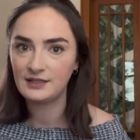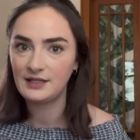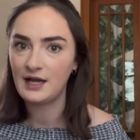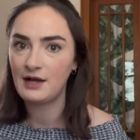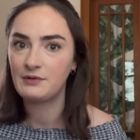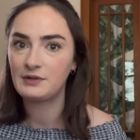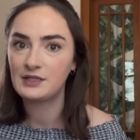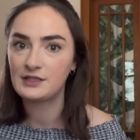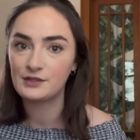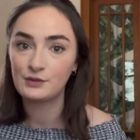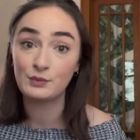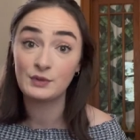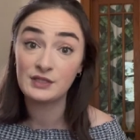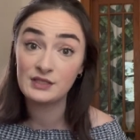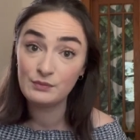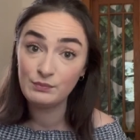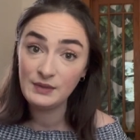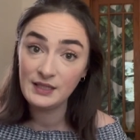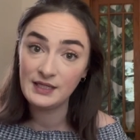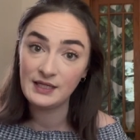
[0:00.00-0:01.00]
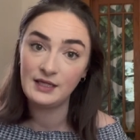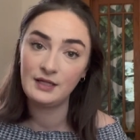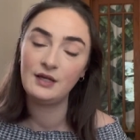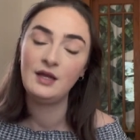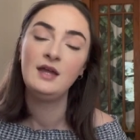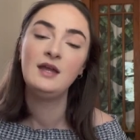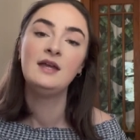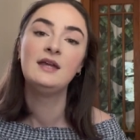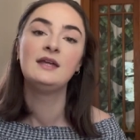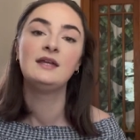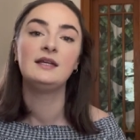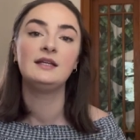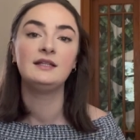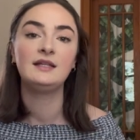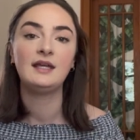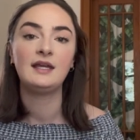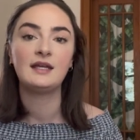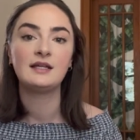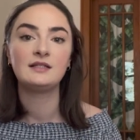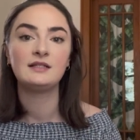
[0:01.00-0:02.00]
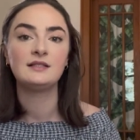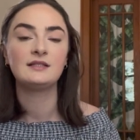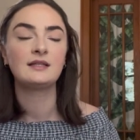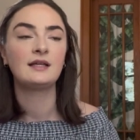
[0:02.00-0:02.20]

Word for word: how it is with spinning in the Andes.